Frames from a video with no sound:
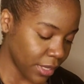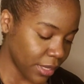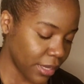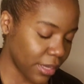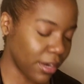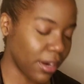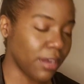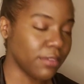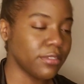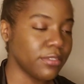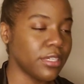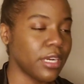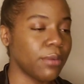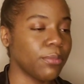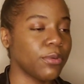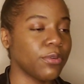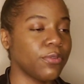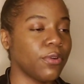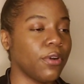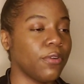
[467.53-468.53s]
And often I
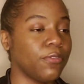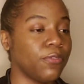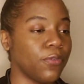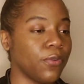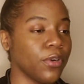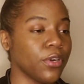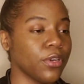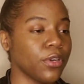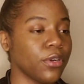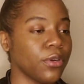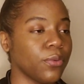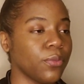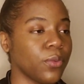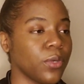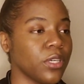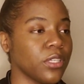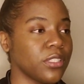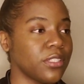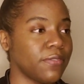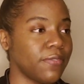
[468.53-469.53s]
would afford her
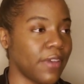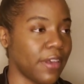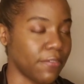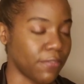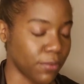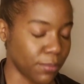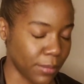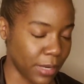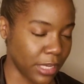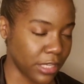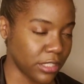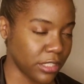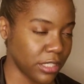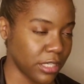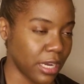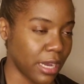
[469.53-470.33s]
words of affirmation.